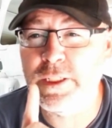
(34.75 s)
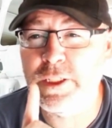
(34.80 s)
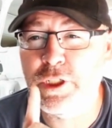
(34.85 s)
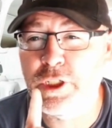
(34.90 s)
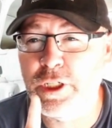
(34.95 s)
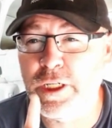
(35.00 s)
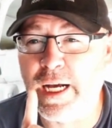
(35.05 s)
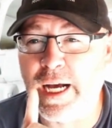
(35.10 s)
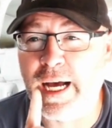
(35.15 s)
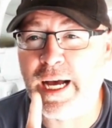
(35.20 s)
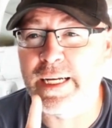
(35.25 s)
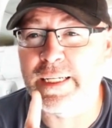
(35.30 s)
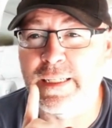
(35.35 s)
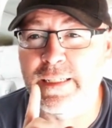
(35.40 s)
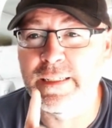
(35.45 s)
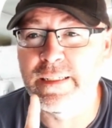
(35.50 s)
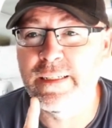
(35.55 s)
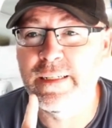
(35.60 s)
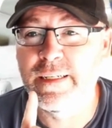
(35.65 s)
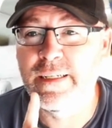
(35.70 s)
shot
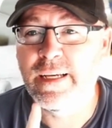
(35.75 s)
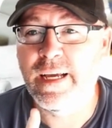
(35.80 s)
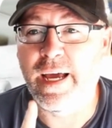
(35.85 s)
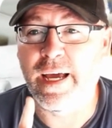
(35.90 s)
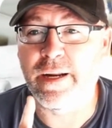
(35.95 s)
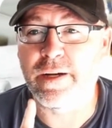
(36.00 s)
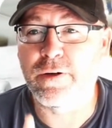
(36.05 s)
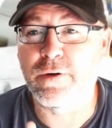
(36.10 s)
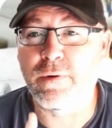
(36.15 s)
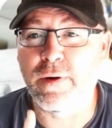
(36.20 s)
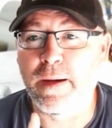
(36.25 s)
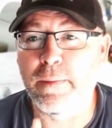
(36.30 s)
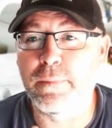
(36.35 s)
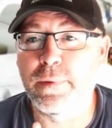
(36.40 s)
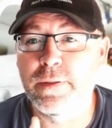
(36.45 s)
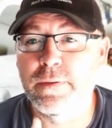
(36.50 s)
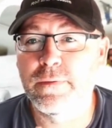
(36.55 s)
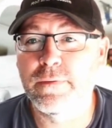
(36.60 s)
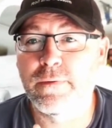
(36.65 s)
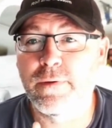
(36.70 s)
at a crimp,
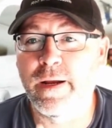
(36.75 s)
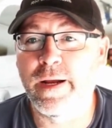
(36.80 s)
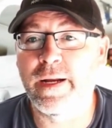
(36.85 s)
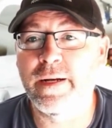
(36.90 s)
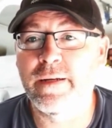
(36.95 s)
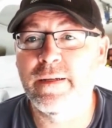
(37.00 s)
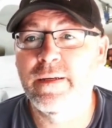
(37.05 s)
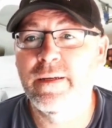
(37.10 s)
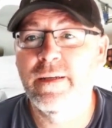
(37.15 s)
right?